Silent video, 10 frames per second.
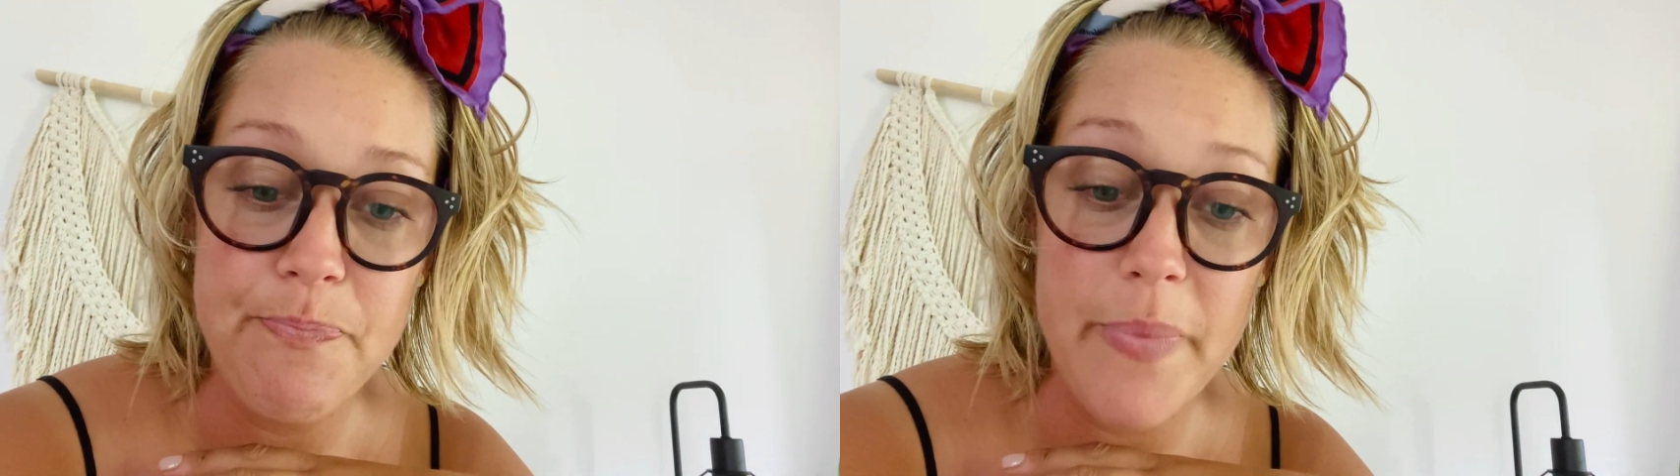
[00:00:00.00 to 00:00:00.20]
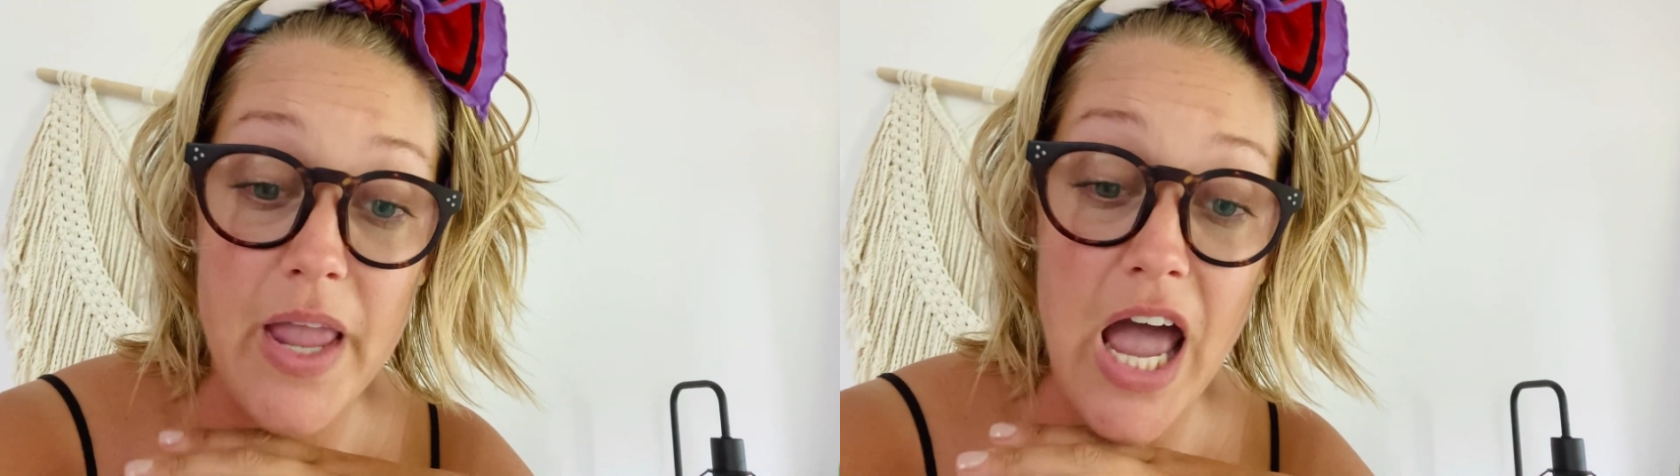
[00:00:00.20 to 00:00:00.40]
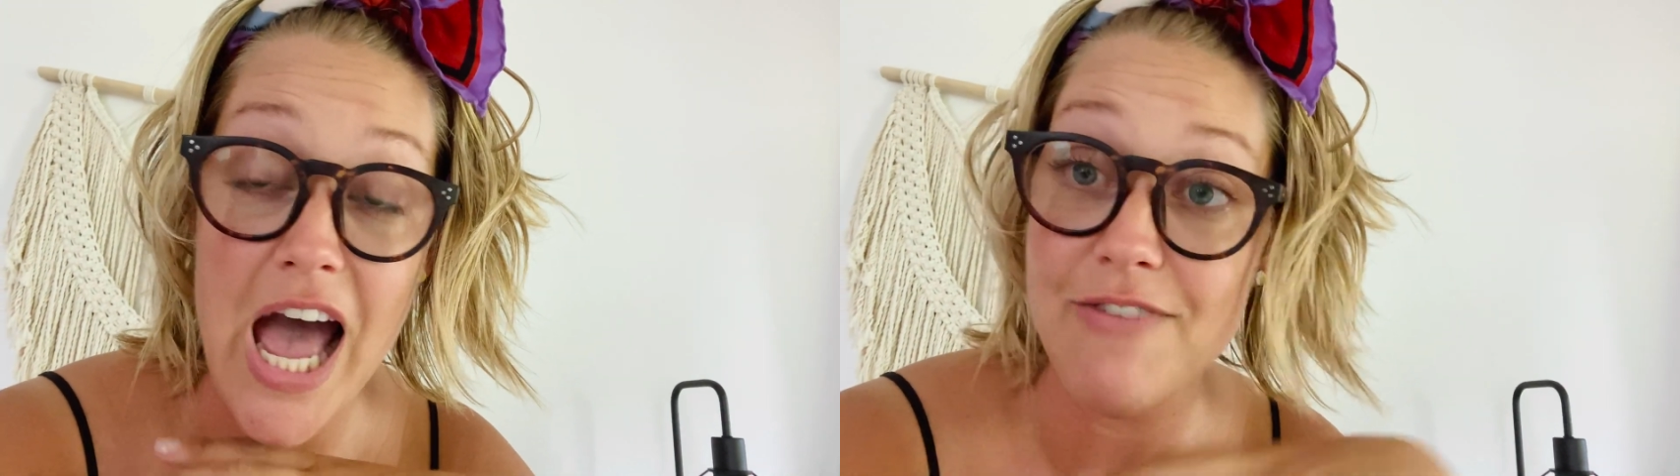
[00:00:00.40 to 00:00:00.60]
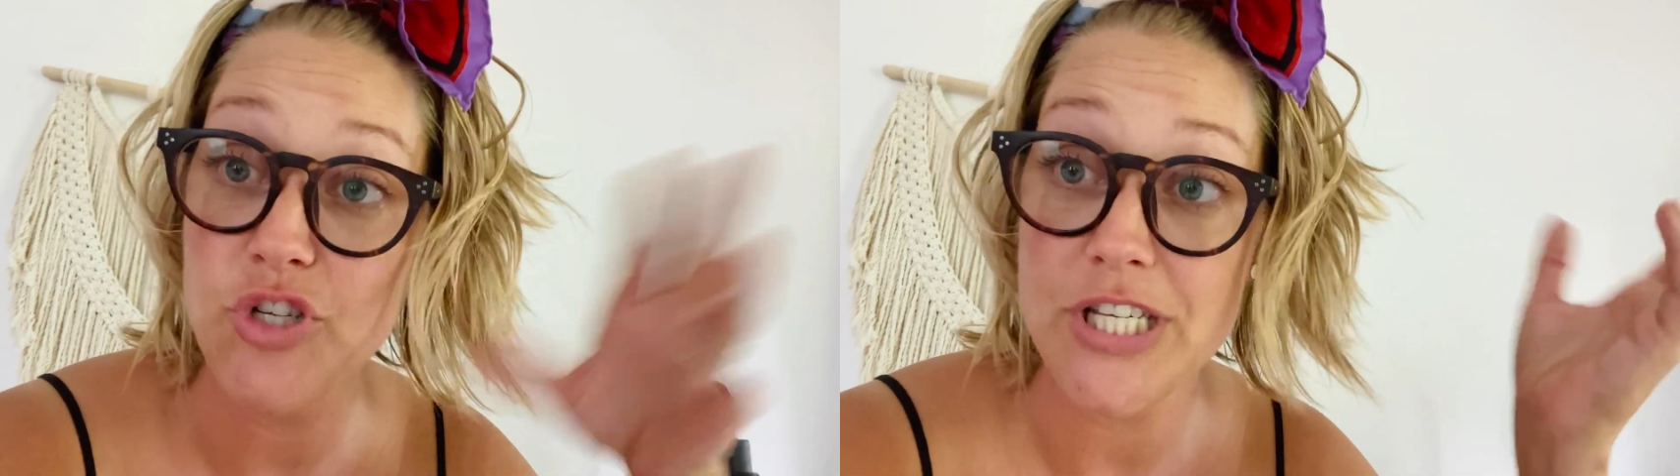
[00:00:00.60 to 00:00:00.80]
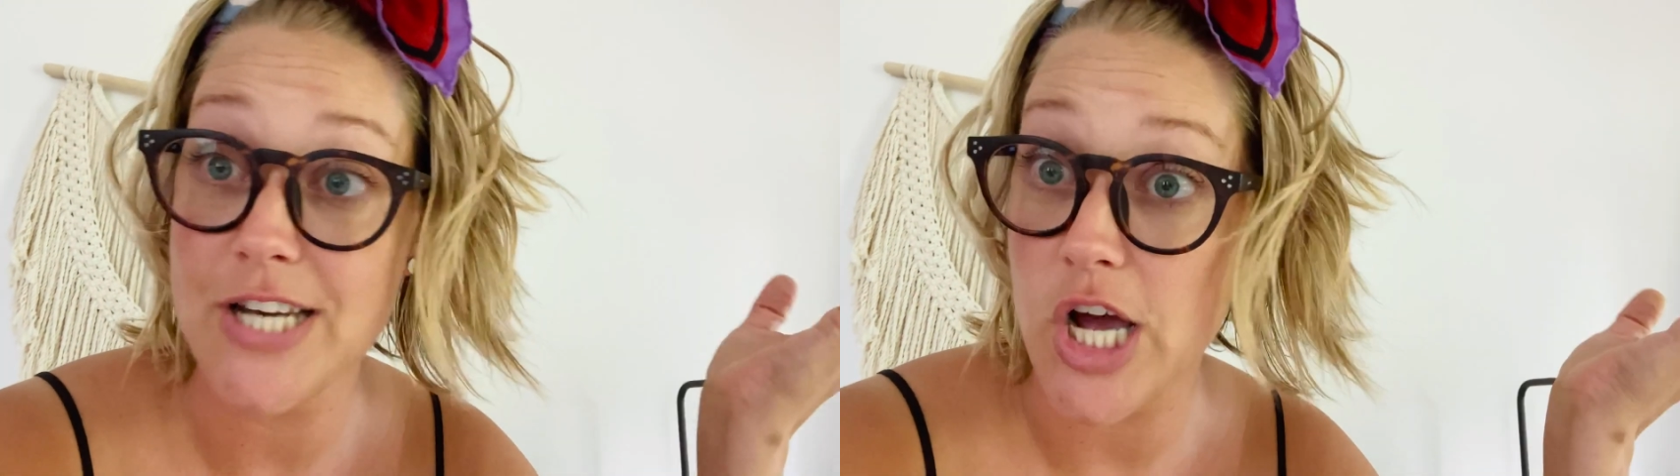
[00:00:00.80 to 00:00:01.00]
have
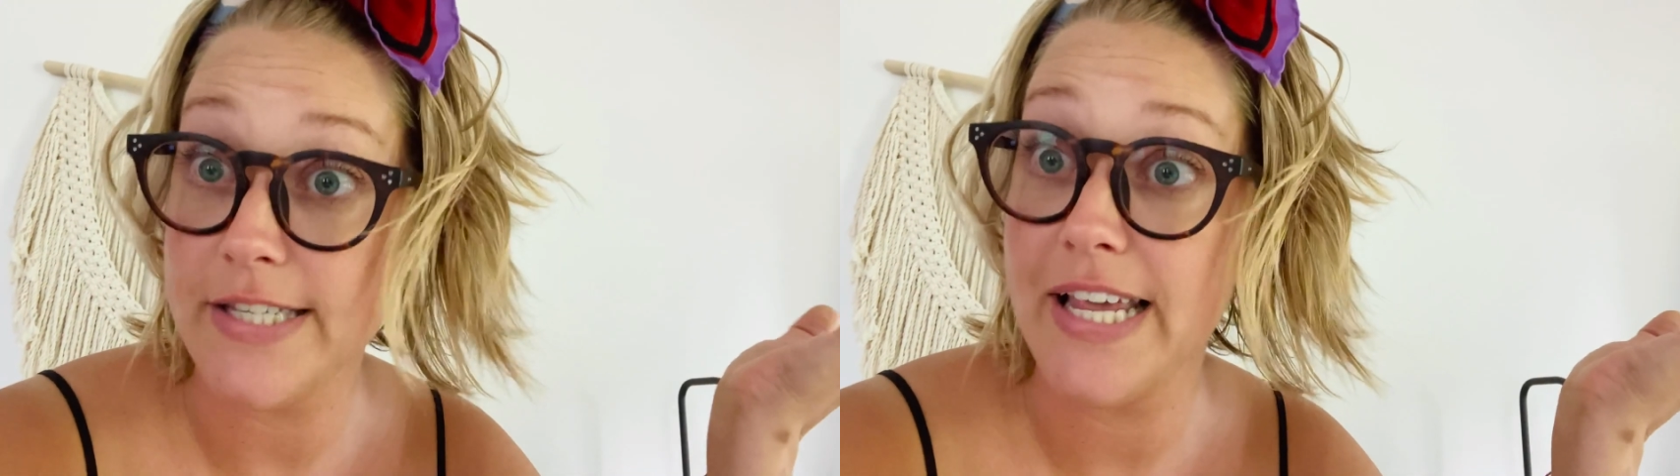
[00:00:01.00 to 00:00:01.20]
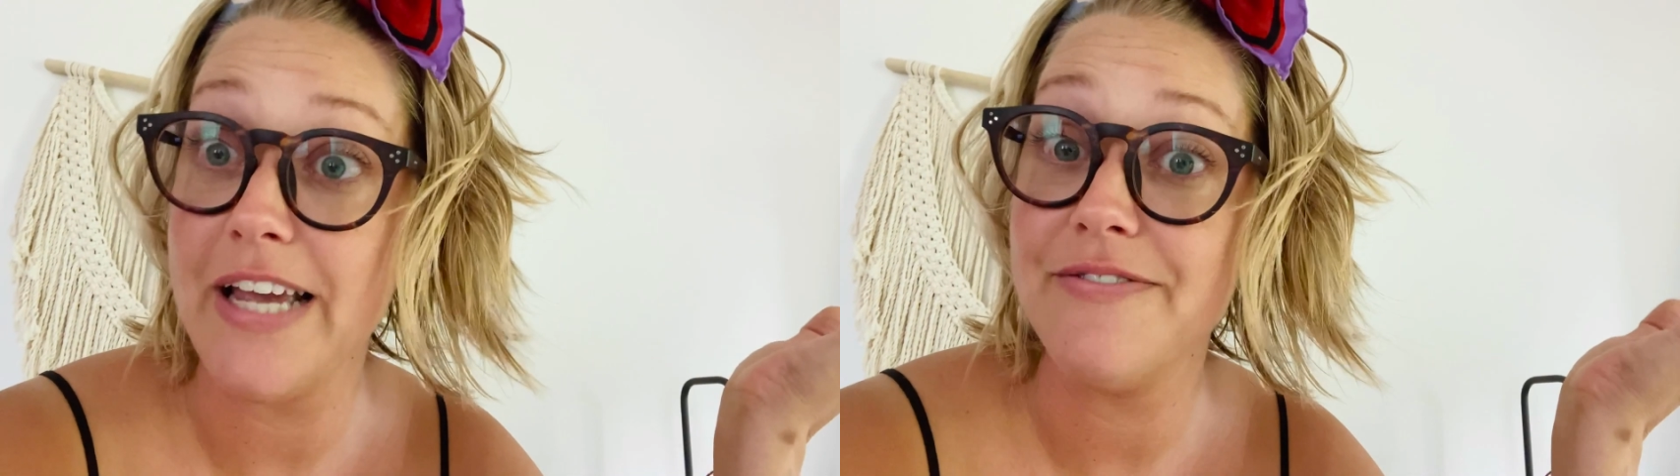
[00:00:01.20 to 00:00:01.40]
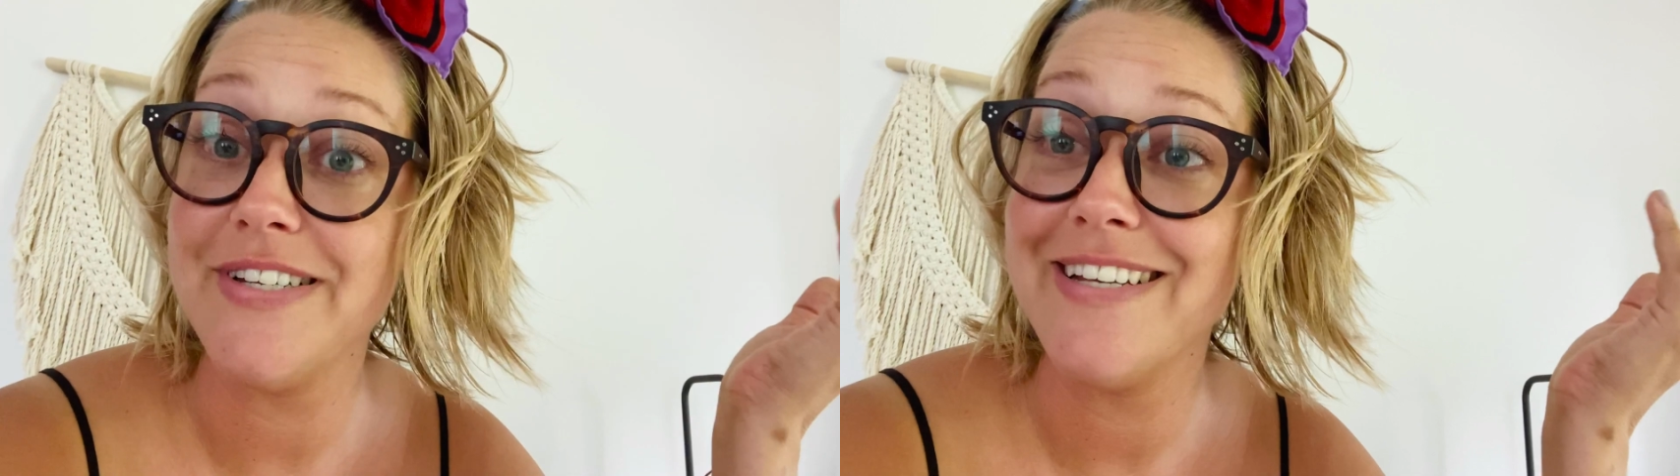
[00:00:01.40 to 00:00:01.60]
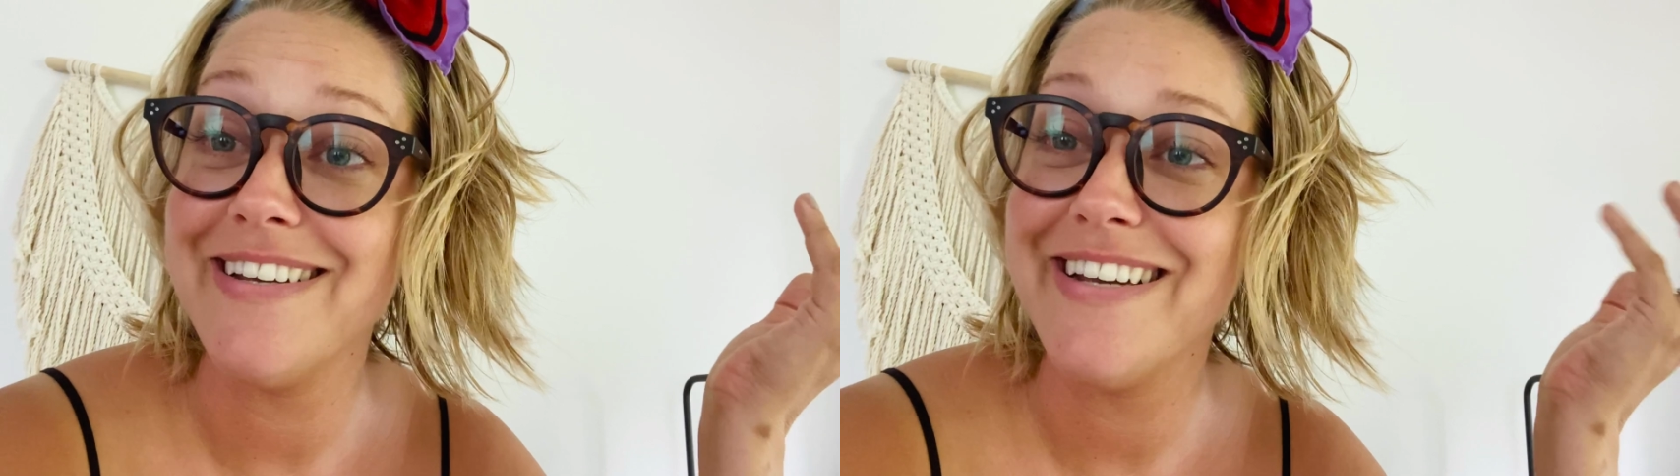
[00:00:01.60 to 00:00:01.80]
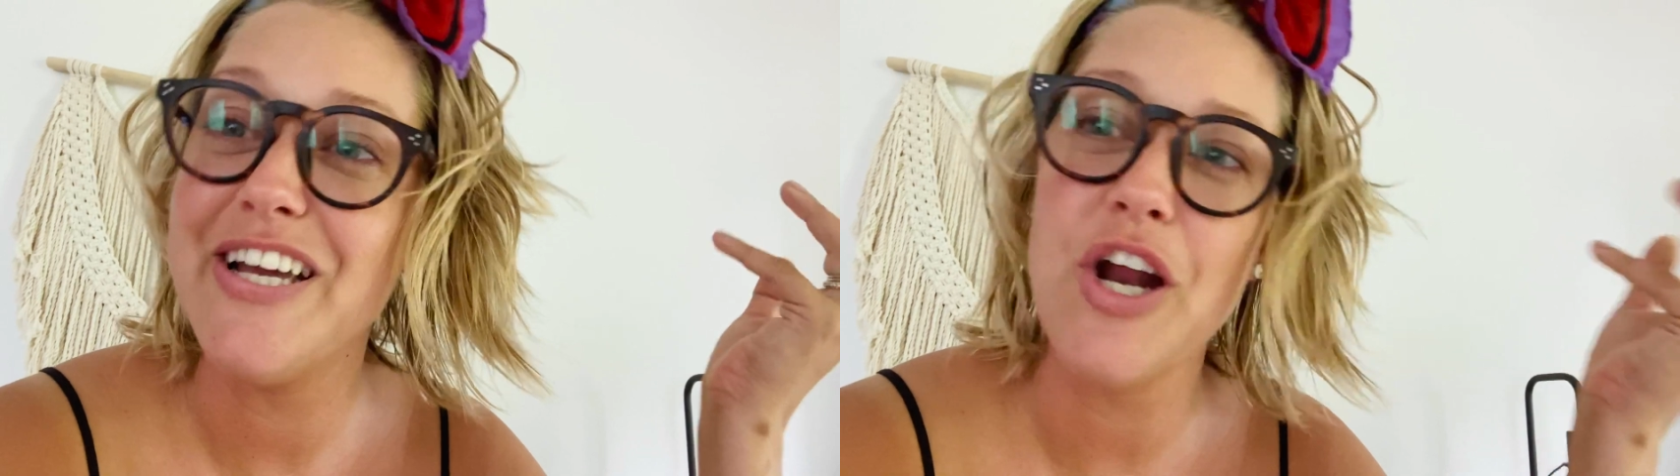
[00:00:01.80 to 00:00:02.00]
just not saved,
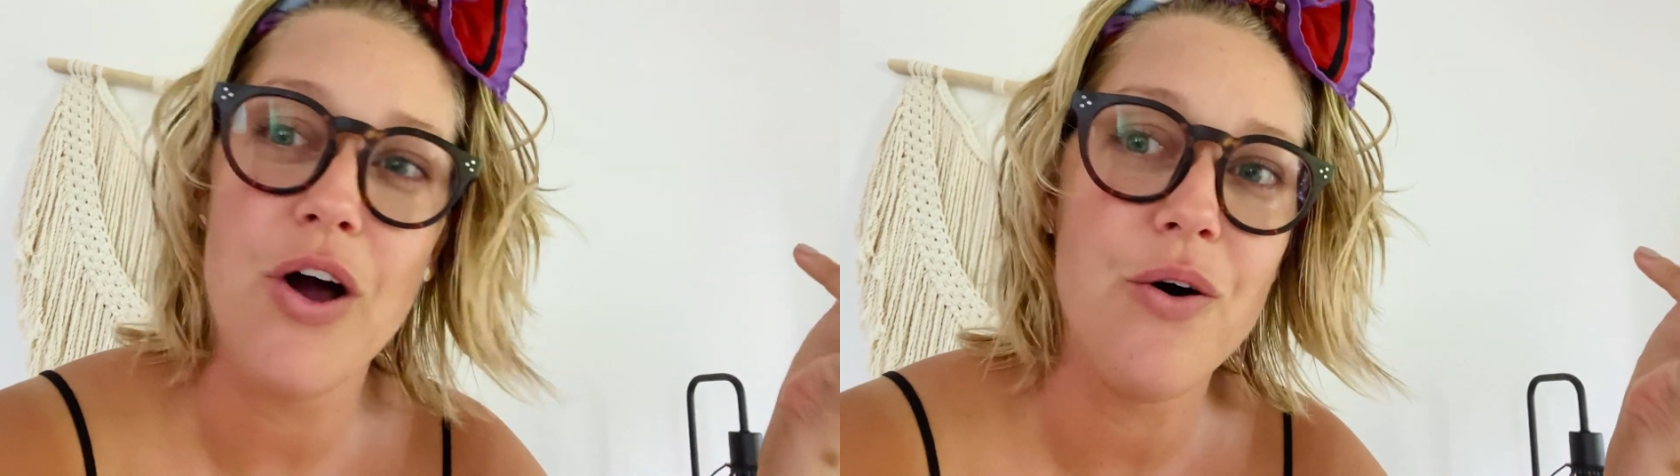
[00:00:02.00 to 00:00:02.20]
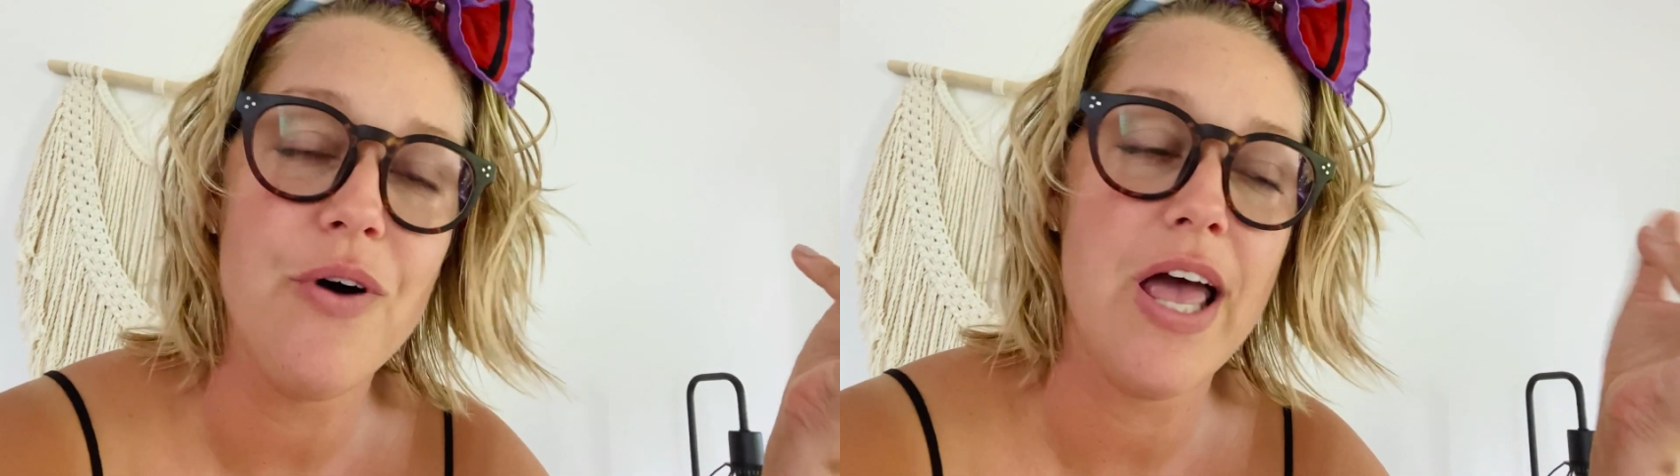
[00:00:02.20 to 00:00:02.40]
you know?